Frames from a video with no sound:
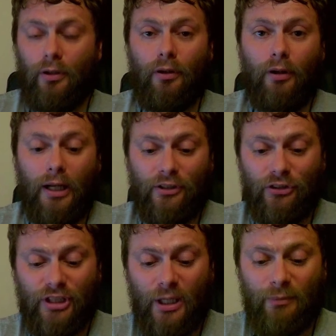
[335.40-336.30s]
As I was
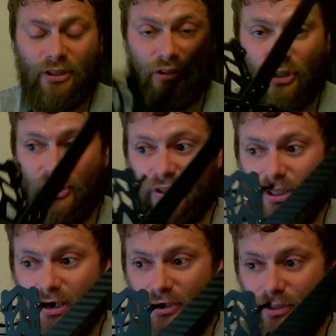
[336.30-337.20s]
saying about the size of
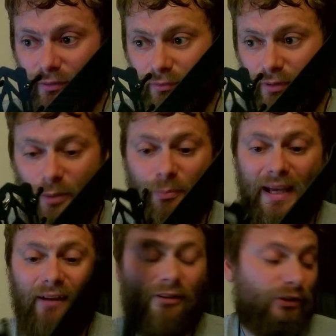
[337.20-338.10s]
this,
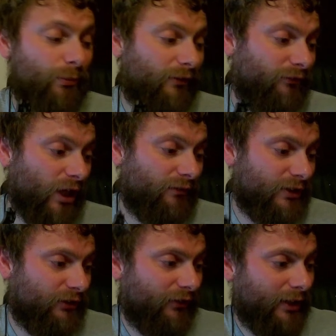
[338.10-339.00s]
comparing it to my
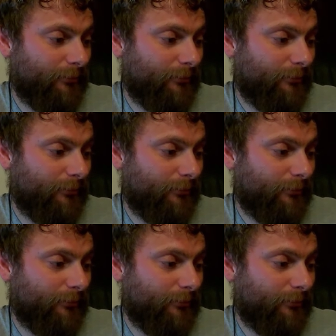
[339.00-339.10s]
5-inch frame,